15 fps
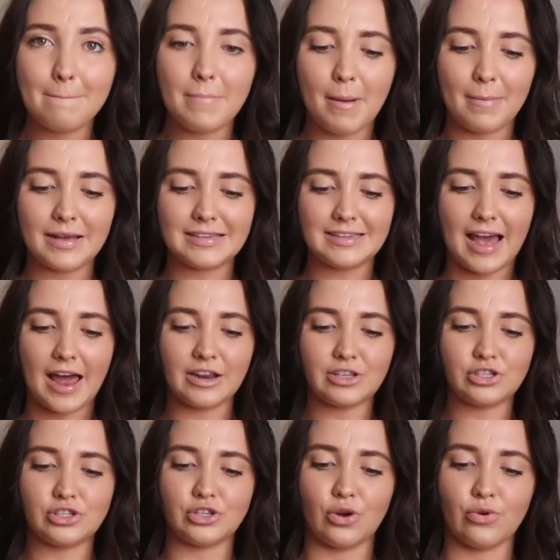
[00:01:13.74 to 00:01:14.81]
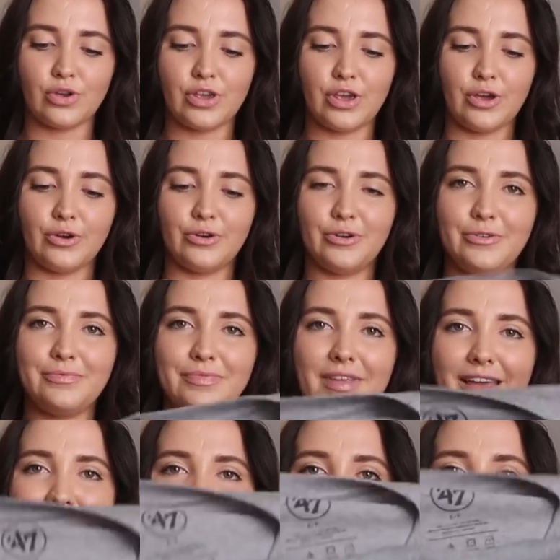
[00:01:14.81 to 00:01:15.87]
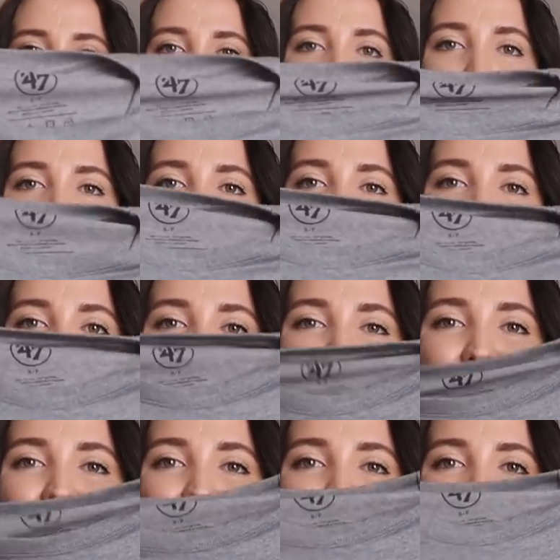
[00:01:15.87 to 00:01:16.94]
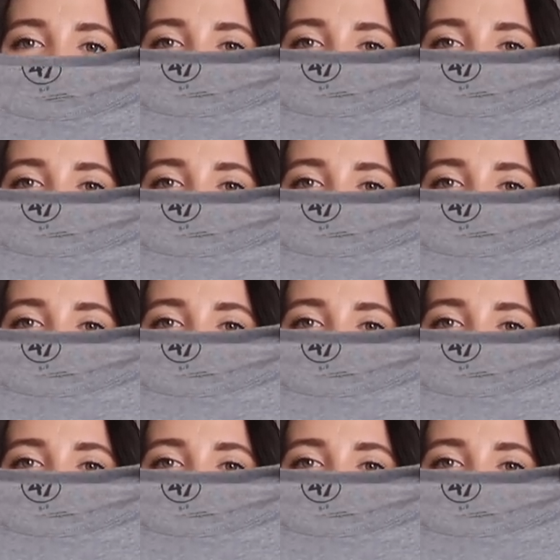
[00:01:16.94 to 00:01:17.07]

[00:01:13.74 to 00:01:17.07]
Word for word: But my dad is so cute and he bought me this shirt,